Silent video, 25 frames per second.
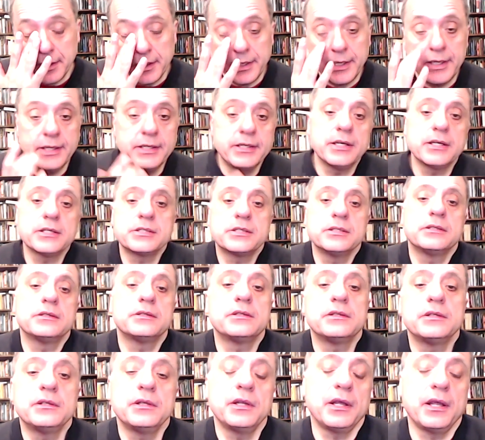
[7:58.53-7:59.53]
It
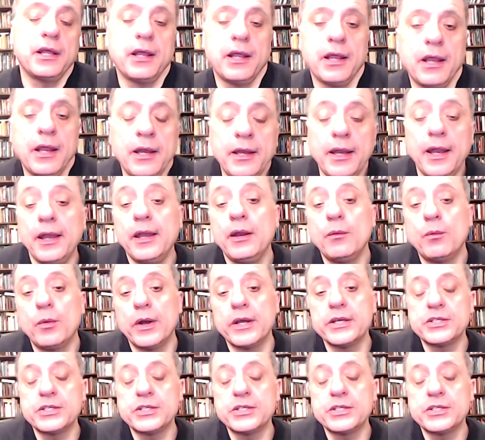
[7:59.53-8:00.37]
doesn't in any way